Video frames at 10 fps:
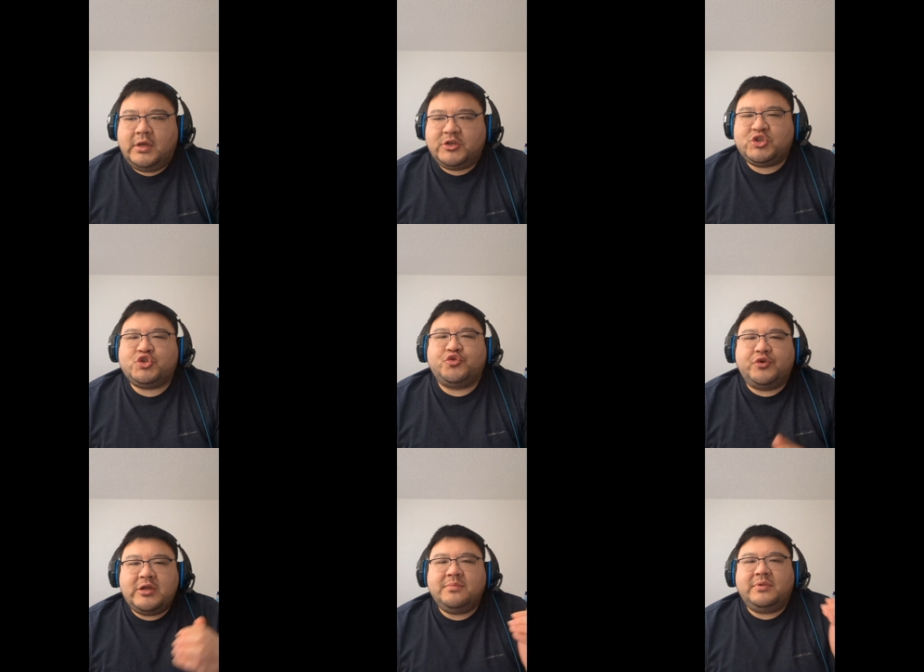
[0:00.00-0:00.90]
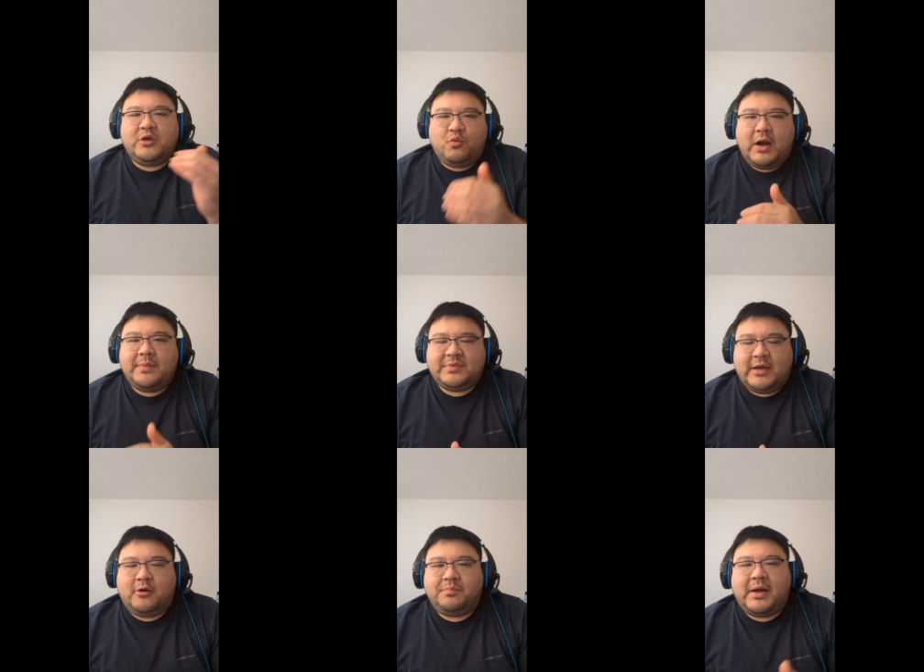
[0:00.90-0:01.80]
extremely wiped
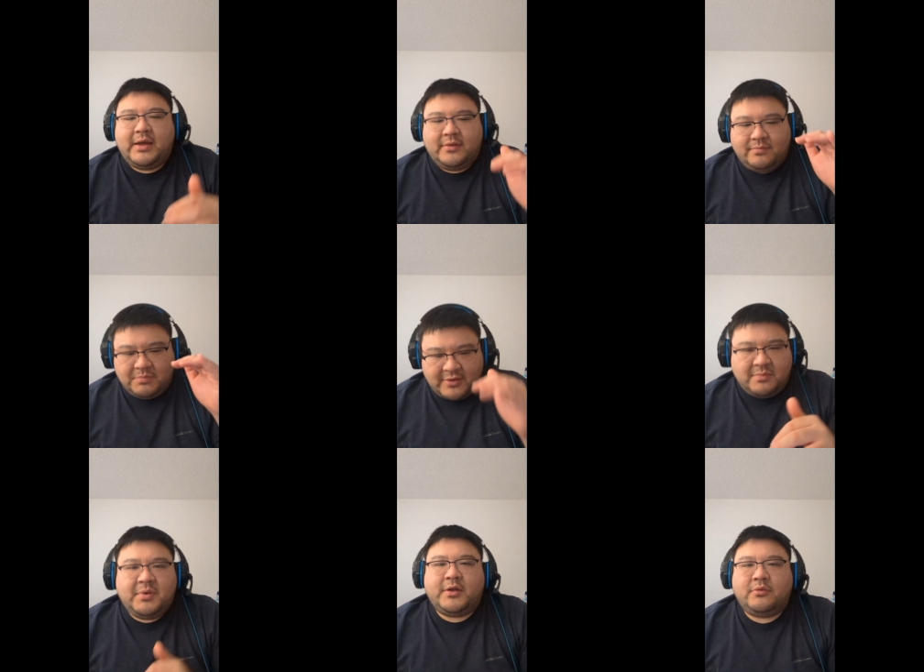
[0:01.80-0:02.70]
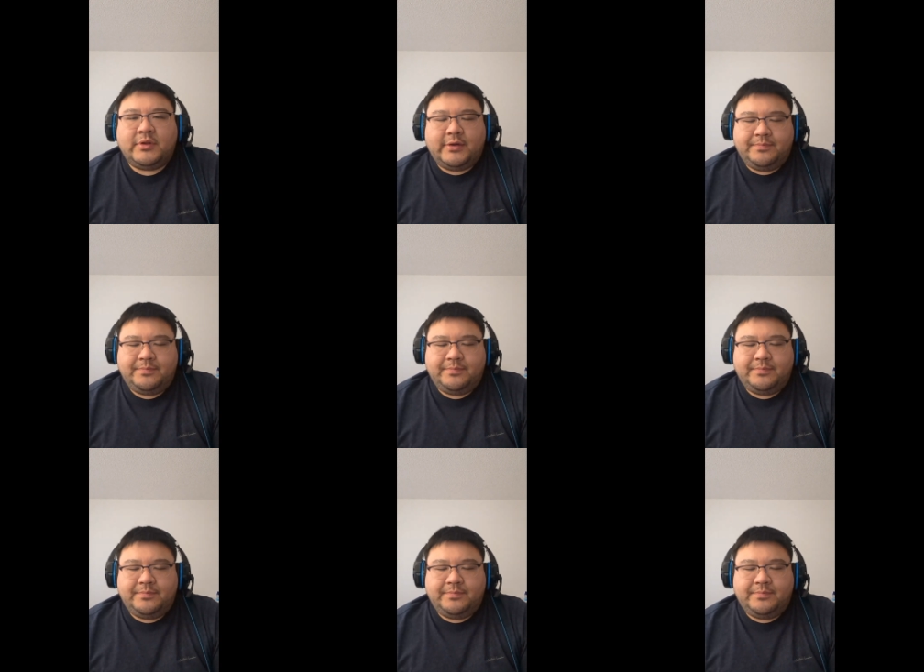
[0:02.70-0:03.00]
out by the mud only,